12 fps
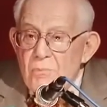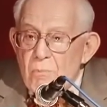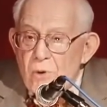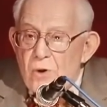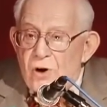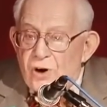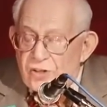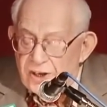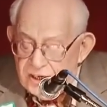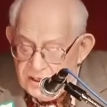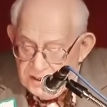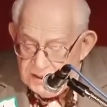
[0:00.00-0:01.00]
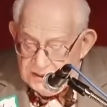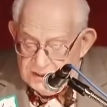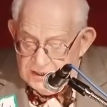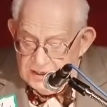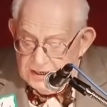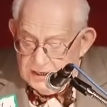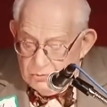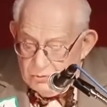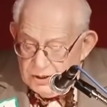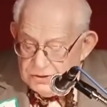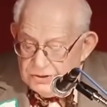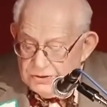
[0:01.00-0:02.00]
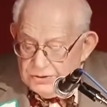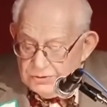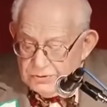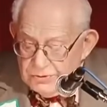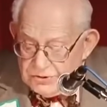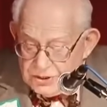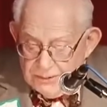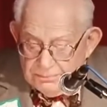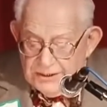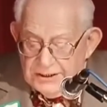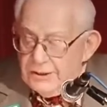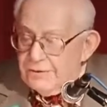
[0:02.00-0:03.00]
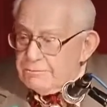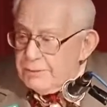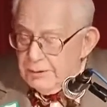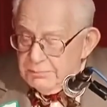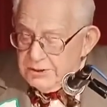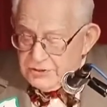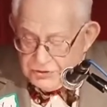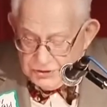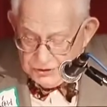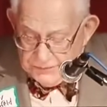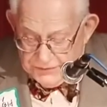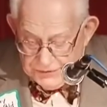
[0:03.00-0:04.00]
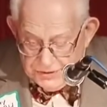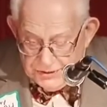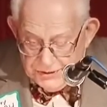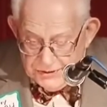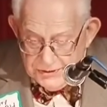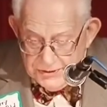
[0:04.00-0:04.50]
More than anything, I wanted to do something of public service.